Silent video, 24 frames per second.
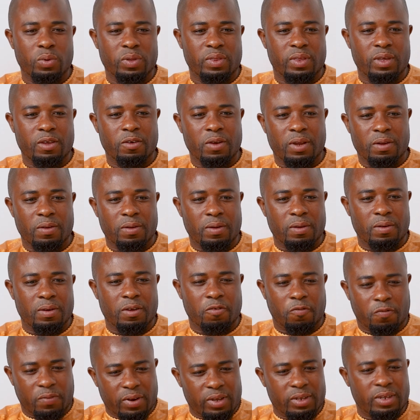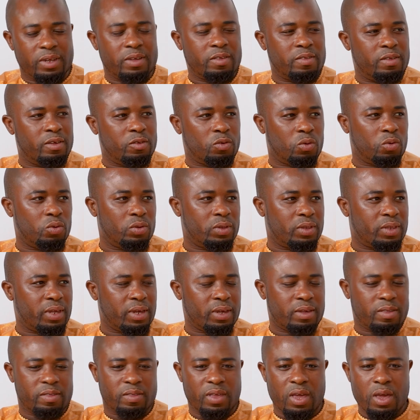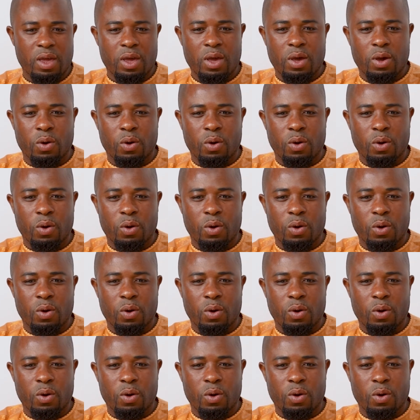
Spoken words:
within the fragile state context,